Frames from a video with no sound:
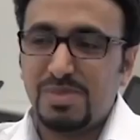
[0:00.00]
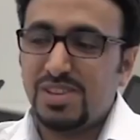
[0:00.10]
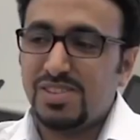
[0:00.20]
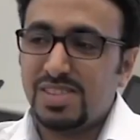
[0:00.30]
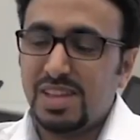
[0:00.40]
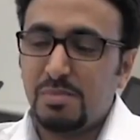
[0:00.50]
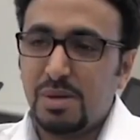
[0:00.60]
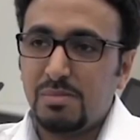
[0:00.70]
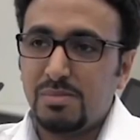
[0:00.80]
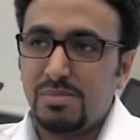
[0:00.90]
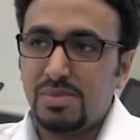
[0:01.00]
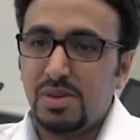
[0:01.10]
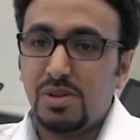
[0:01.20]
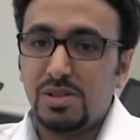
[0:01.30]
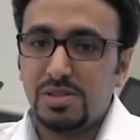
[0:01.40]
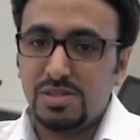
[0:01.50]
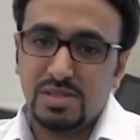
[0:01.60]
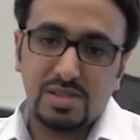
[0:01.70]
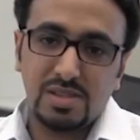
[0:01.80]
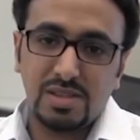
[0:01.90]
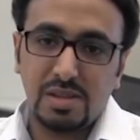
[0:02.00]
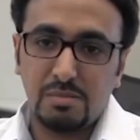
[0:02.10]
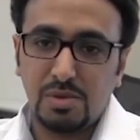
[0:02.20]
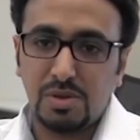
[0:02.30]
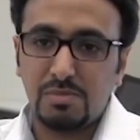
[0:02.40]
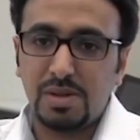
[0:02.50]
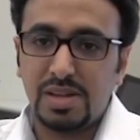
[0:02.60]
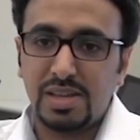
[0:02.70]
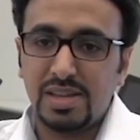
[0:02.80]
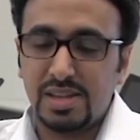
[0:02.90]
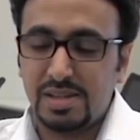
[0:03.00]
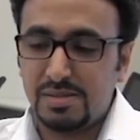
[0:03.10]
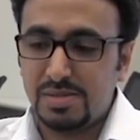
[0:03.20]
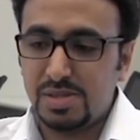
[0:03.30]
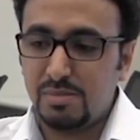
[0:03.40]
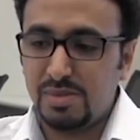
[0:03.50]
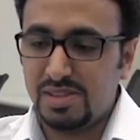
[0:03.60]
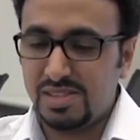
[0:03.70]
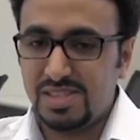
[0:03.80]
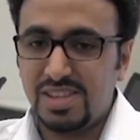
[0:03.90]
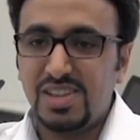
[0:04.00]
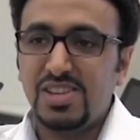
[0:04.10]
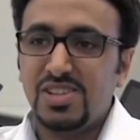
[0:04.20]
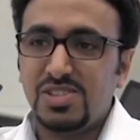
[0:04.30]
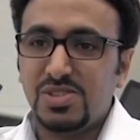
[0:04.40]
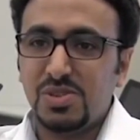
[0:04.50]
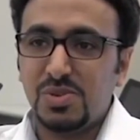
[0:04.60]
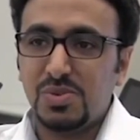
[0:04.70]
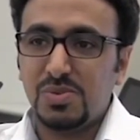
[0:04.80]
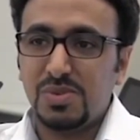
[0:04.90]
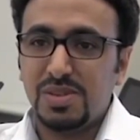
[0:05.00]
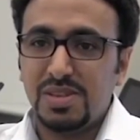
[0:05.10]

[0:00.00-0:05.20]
Because I'm the oldest among my siblings, so